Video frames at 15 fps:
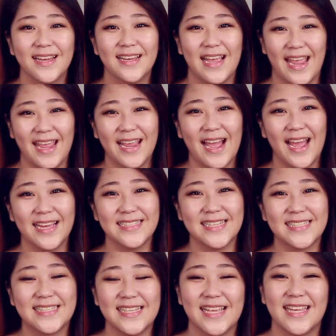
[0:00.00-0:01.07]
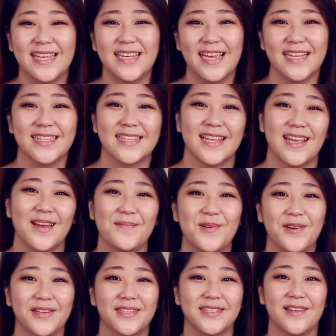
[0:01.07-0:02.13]
Hey guys, it's Nikki and today I'm
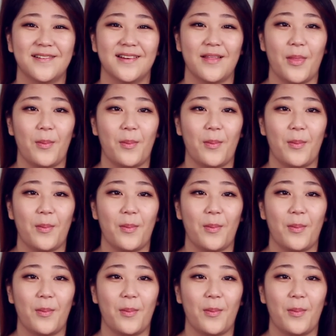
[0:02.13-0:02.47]
going to talk.